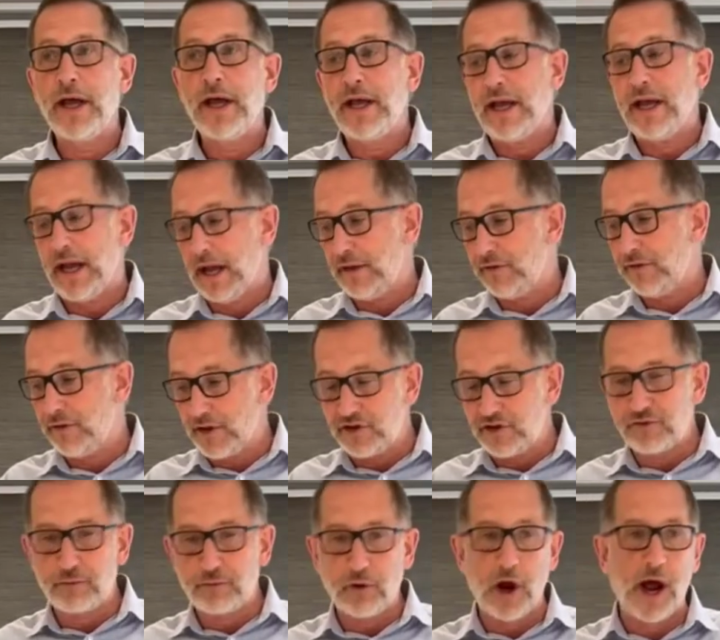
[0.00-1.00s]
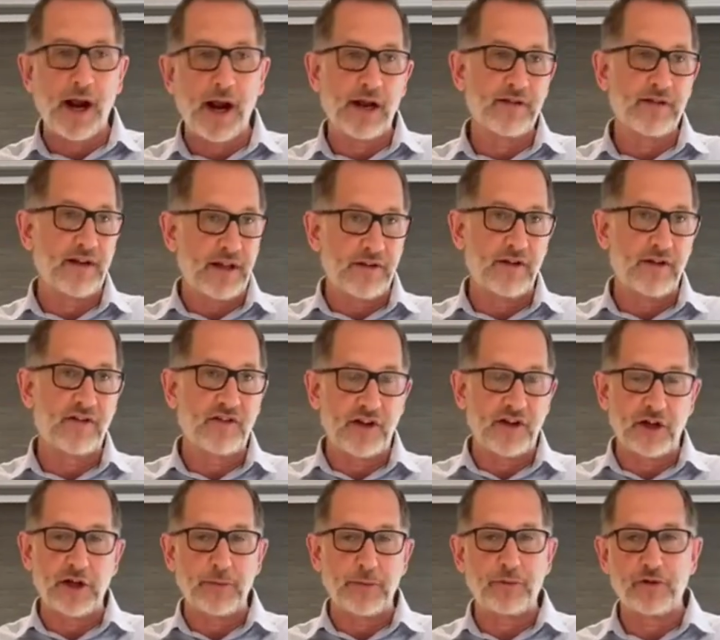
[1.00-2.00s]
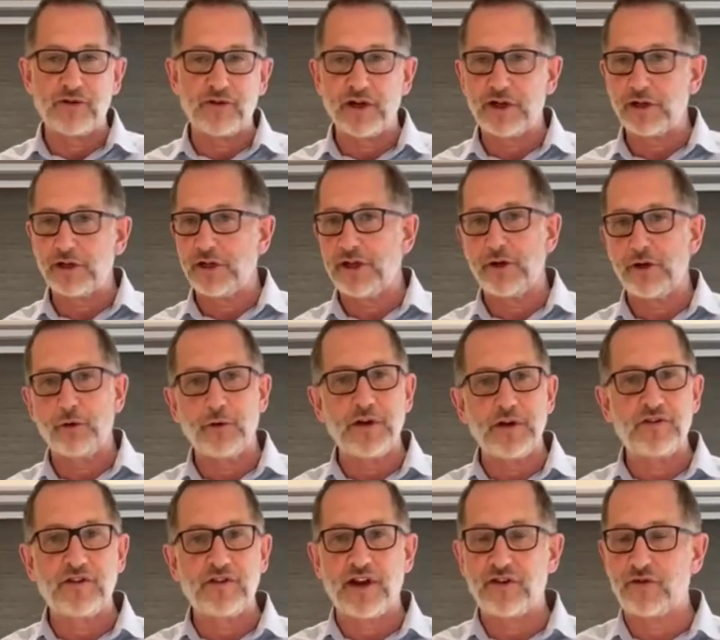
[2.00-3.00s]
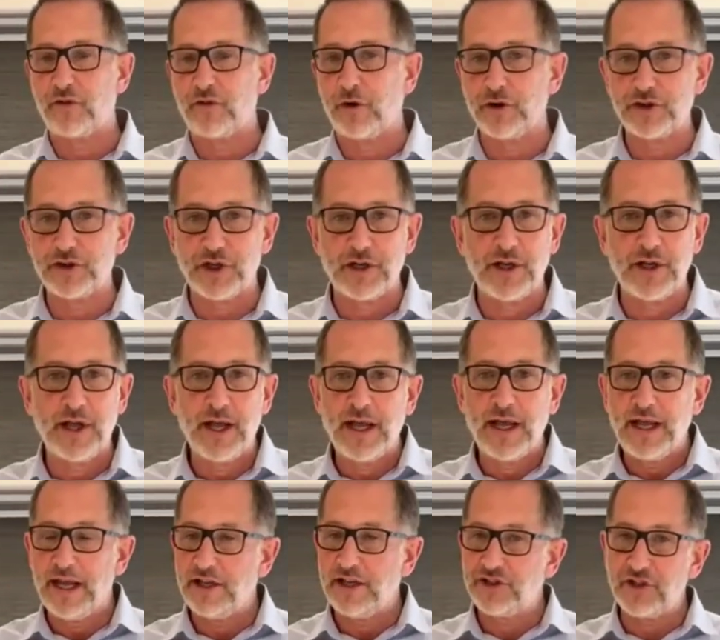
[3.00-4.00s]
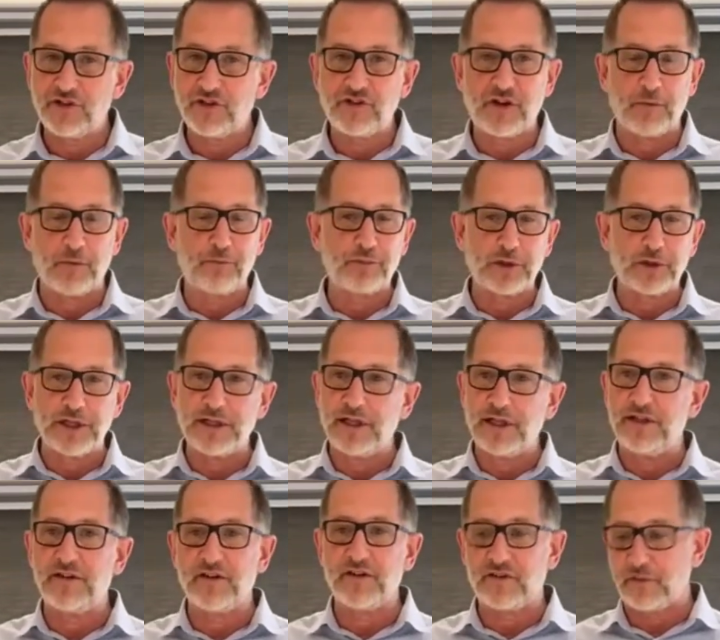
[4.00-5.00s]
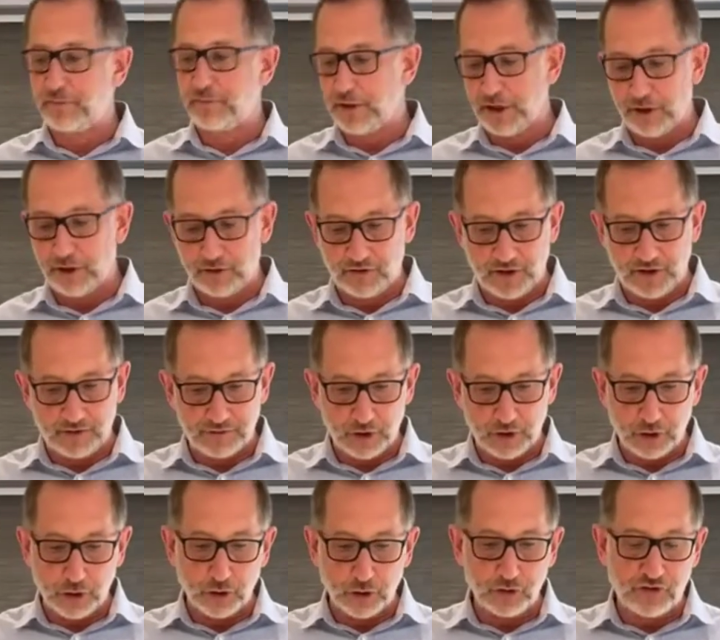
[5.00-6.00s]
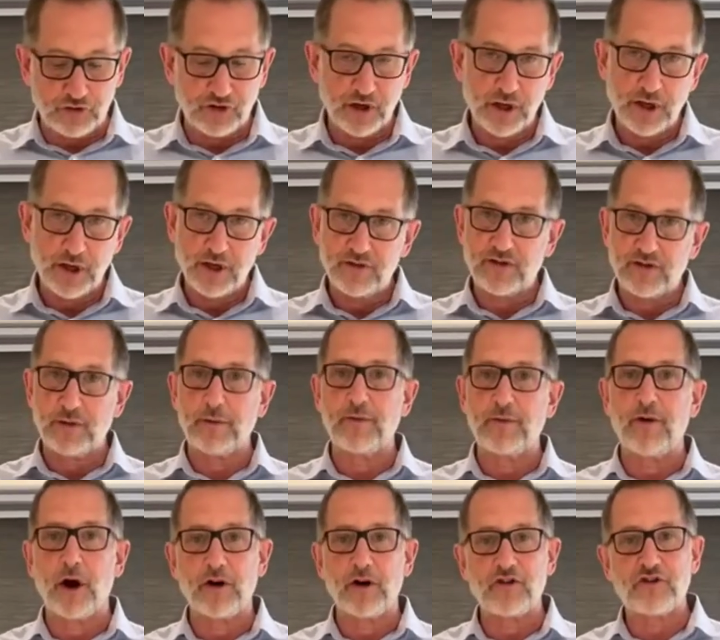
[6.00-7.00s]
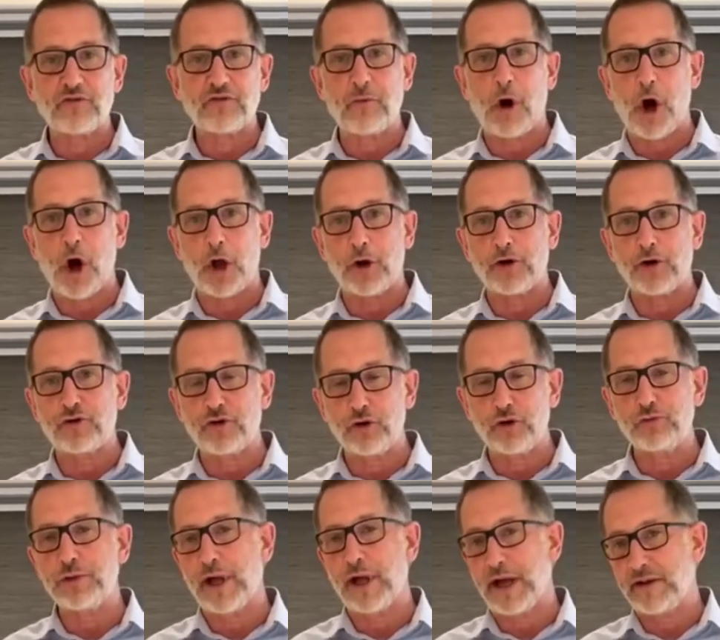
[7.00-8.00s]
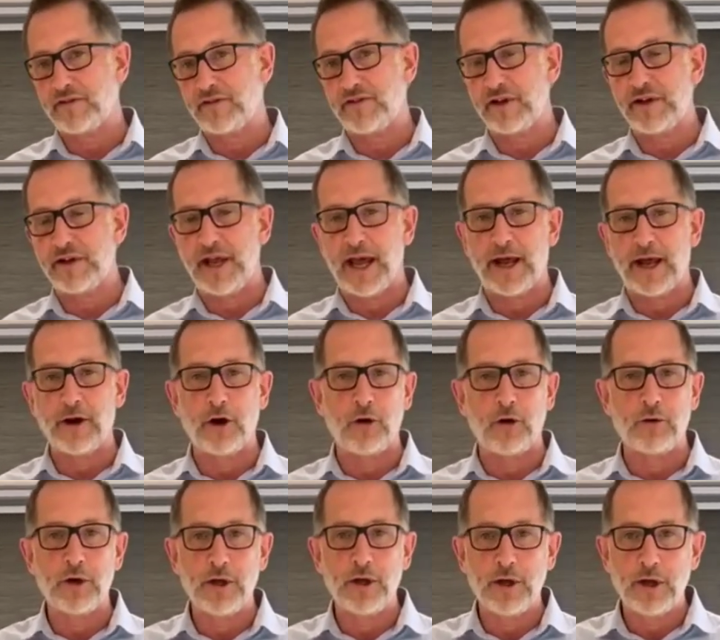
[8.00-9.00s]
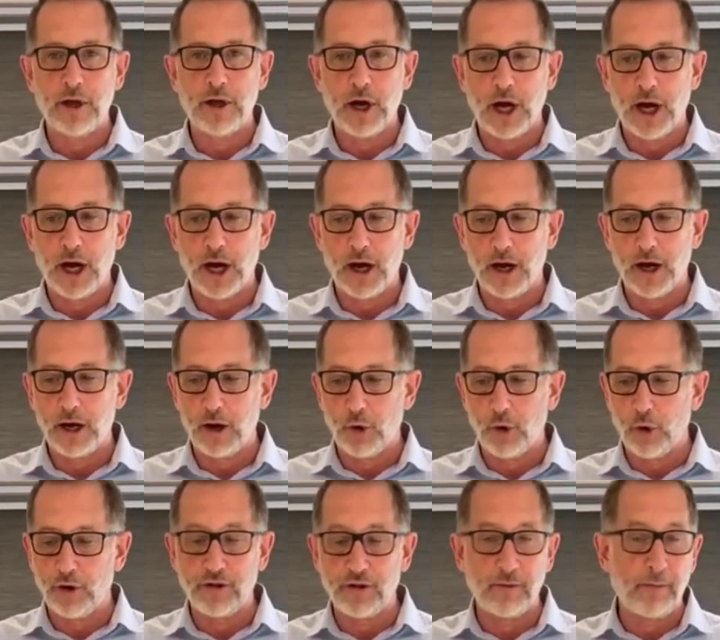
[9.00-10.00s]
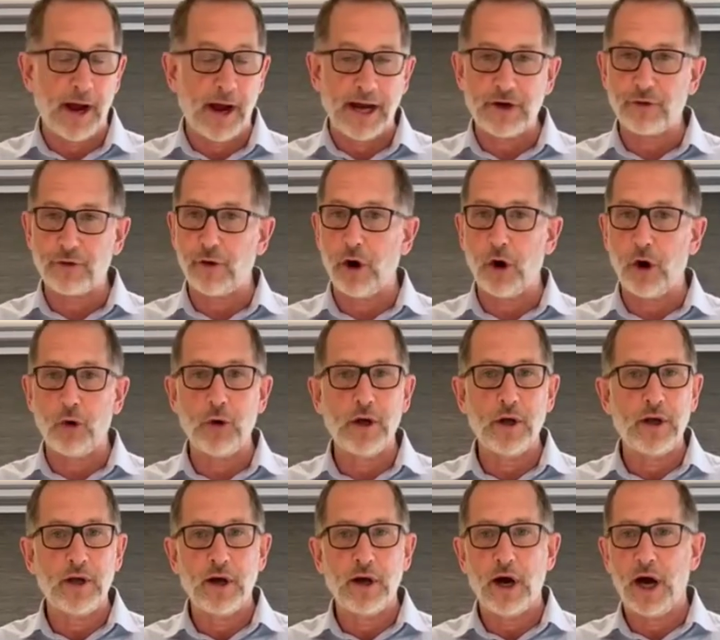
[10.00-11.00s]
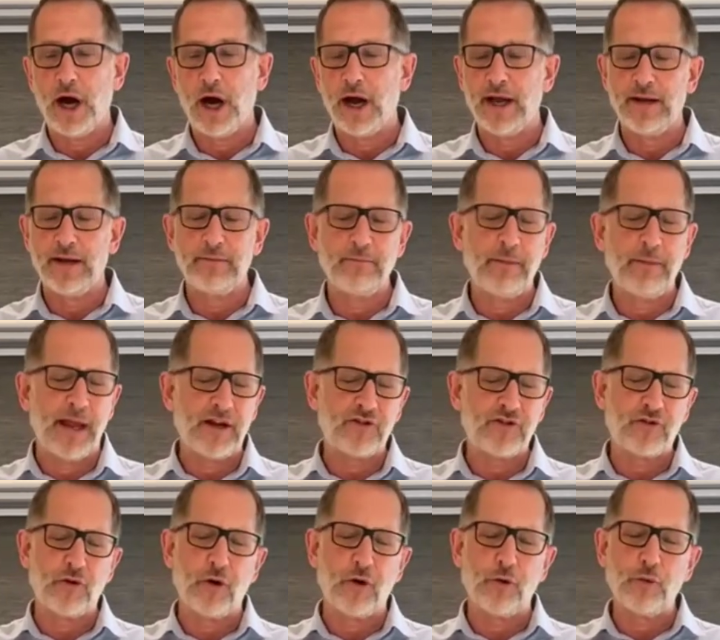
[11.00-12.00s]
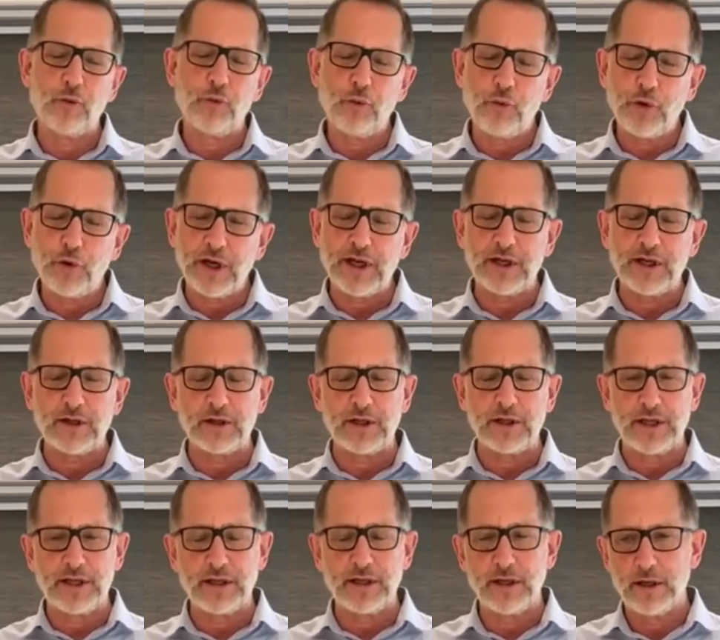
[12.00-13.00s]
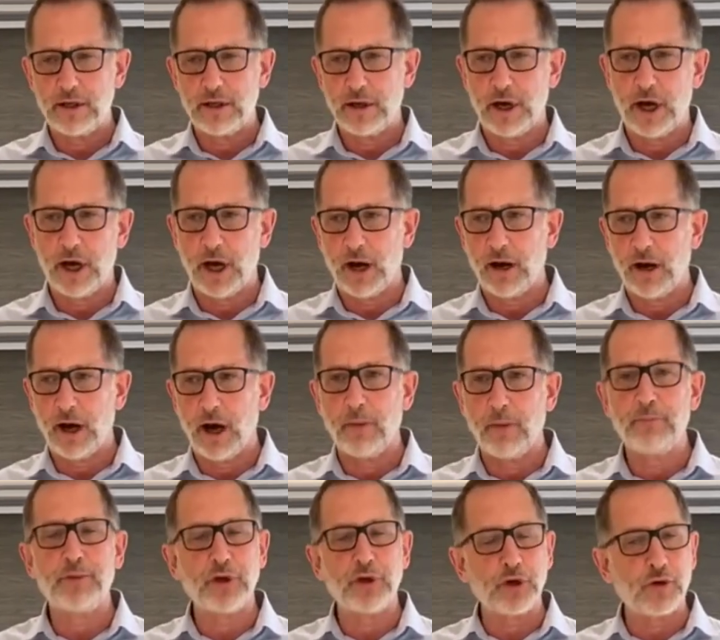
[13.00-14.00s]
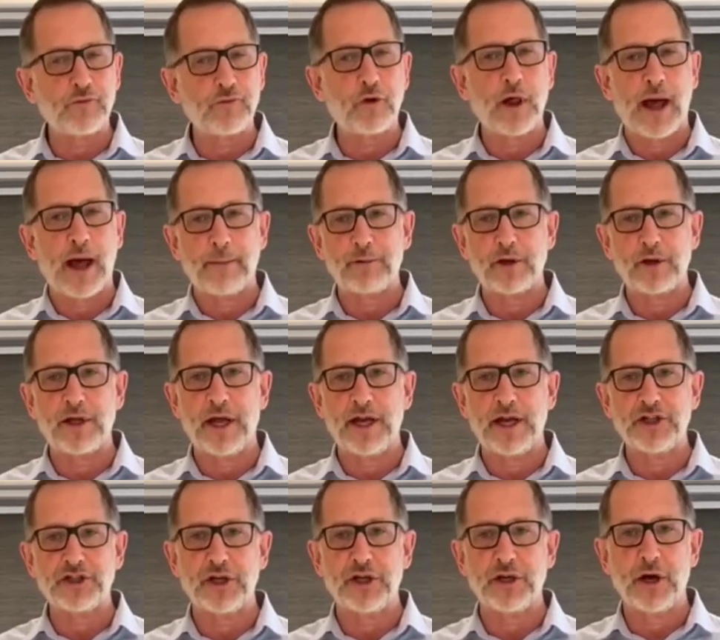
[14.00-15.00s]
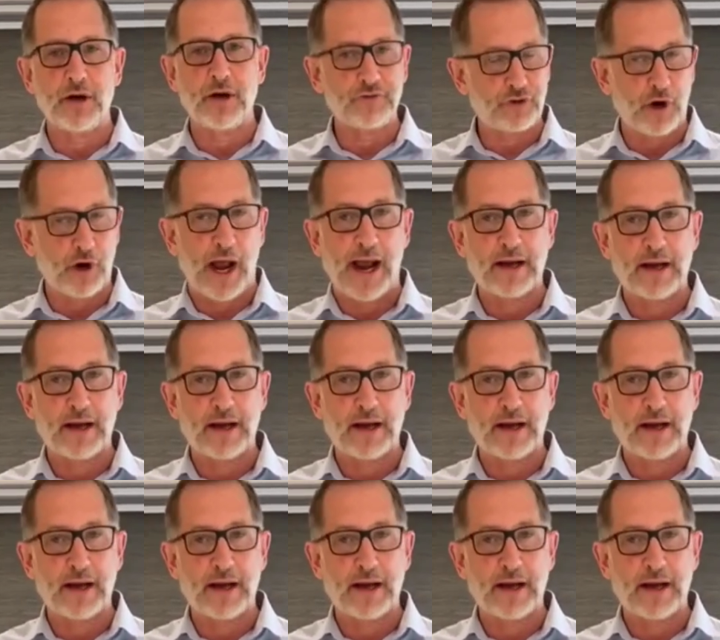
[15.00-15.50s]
And this product in the ceiling, particularly in the recessed version, it just completely disappears. And if you use some of our smaller TubeLEDs, the Nano or the Micro, it makes for a really a beautiful application of track.